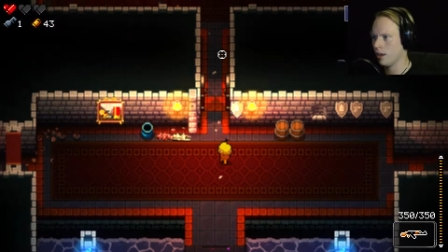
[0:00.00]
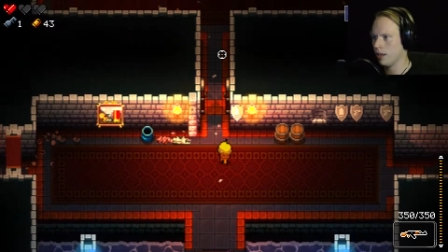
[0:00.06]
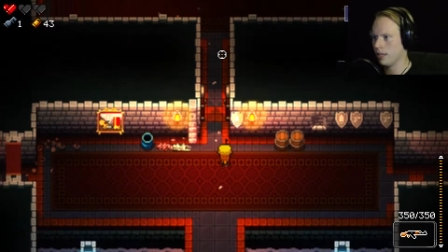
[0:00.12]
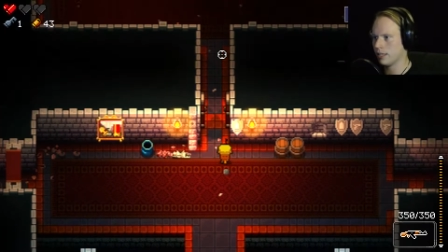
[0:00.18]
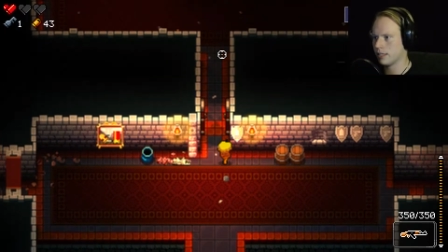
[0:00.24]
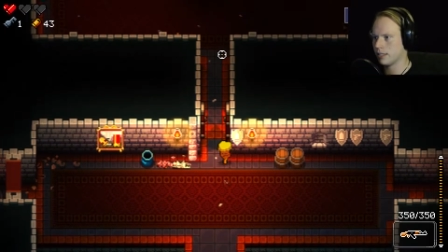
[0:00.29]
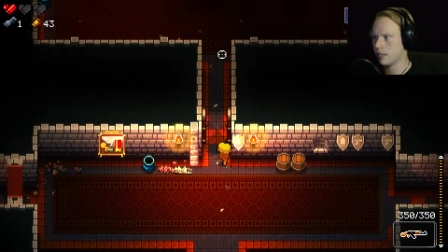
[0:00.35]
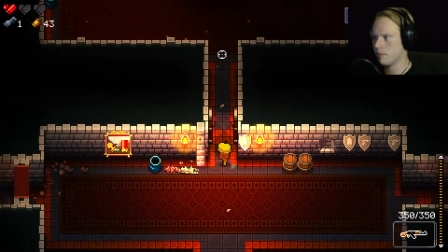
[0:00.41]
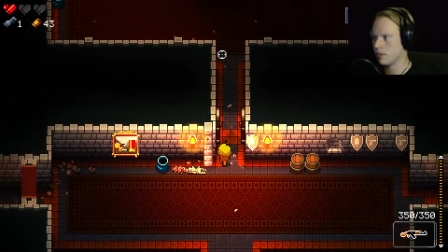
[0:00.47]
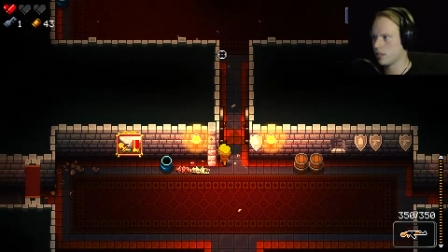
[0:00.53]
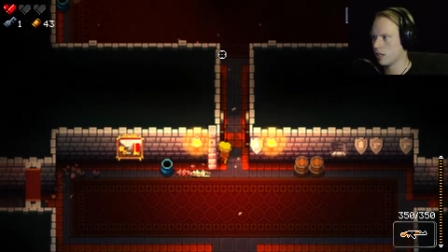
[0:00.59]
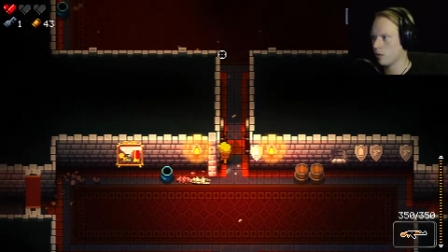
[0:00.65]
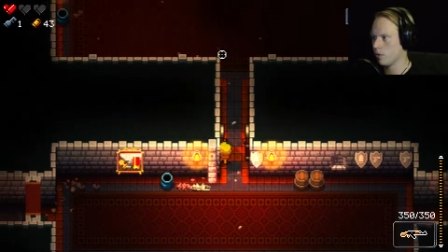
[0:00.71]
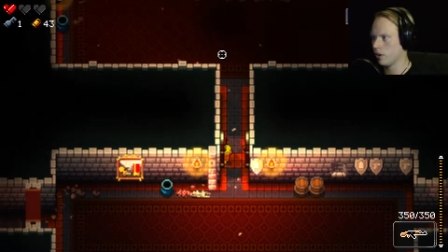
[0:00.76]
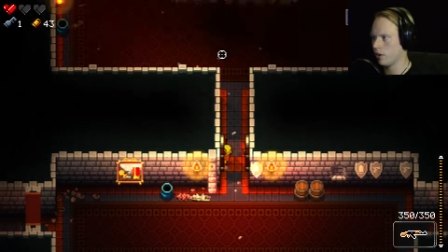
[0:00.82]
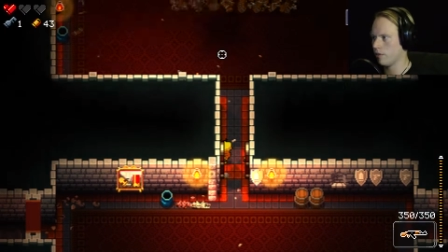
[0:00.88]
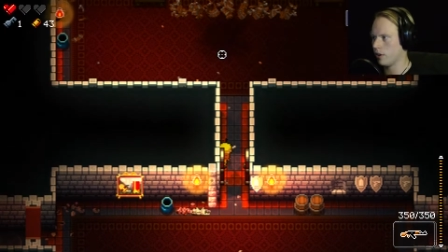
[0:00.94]
It seems
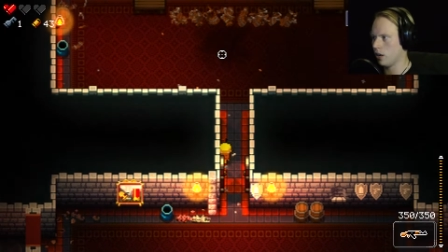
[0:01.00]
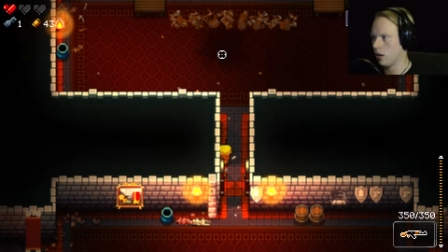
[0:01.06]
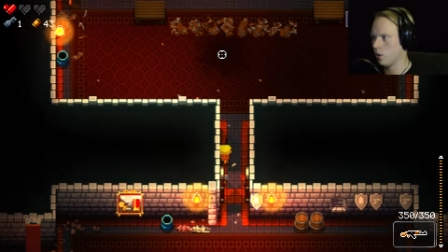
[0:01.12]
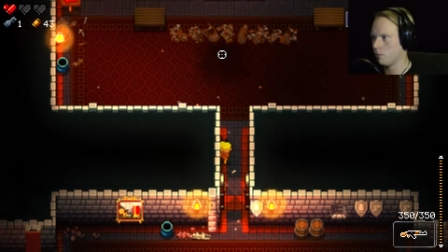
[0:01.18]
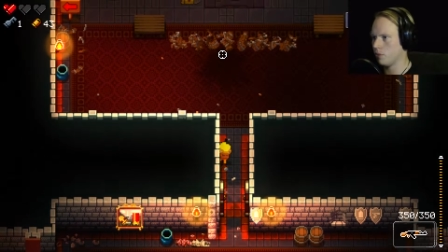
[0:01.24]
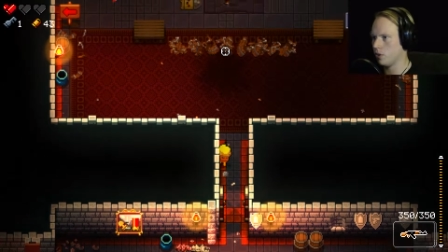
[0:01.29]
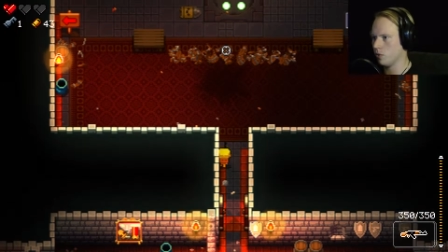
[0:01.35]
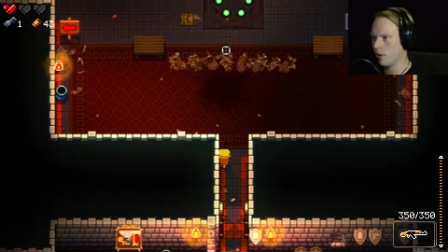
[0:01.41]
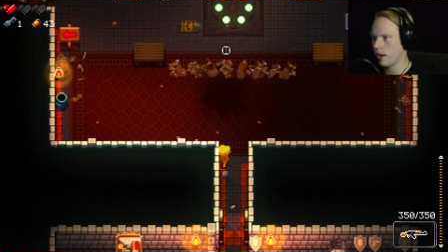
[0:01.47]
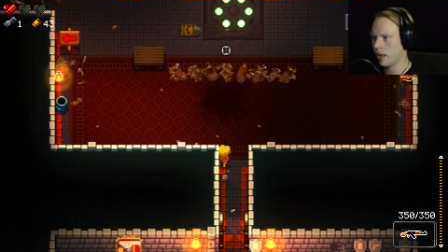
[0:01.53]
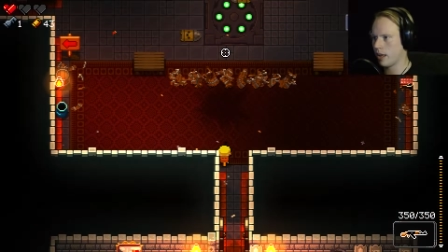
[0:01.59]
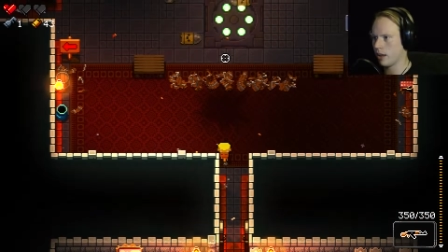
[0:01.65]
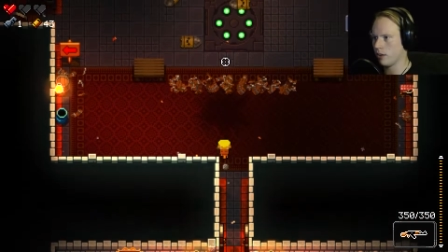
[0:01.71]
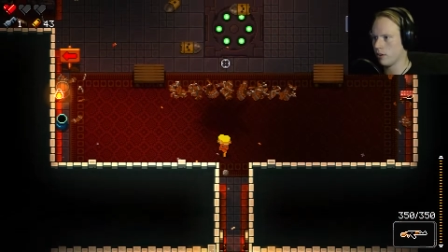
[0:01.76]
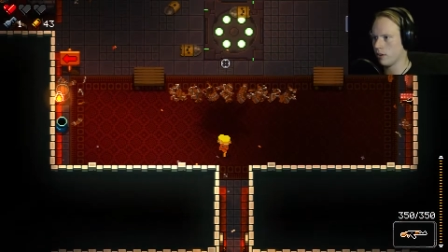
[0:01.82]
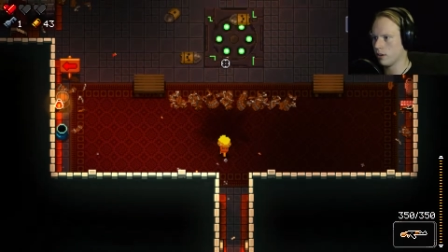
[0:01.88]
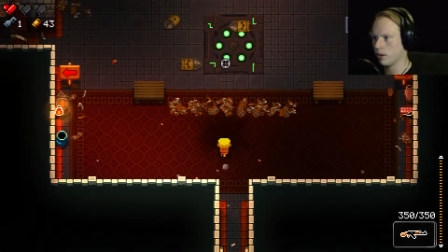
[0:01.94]
that we've looped
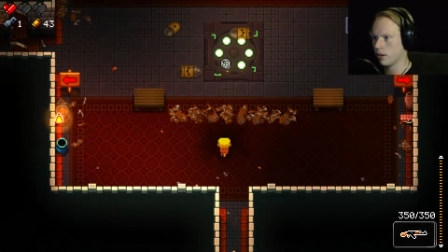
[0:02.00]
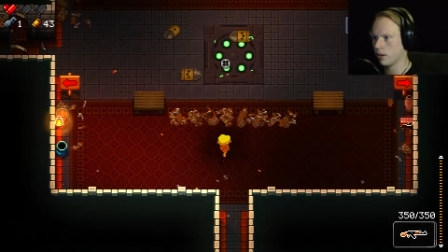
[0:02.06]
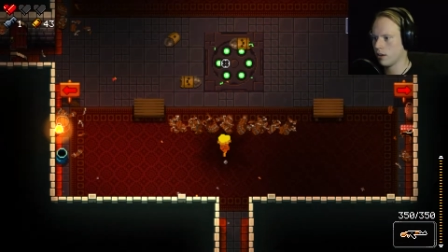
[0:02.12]
around.